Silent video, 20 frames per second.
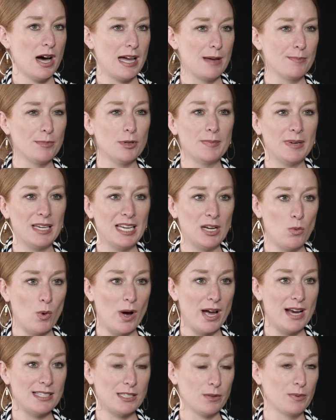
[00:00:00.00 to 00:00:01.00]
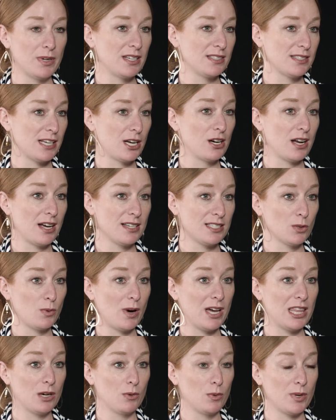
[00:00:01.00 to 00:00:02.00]
implementing ways that we can standardize the
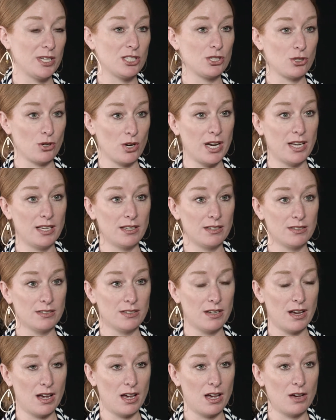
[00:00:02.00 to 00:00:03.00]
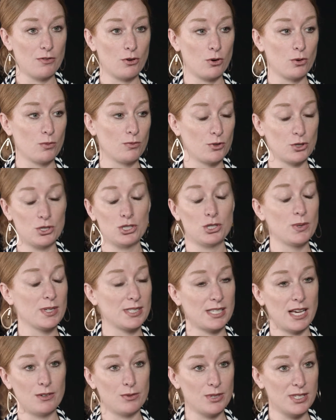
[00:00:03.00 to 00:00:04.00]
way that we screen for
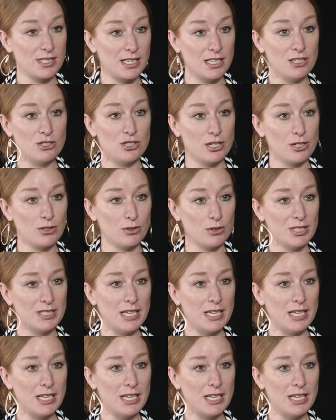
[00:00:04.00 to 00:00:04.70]
suicide risk in general.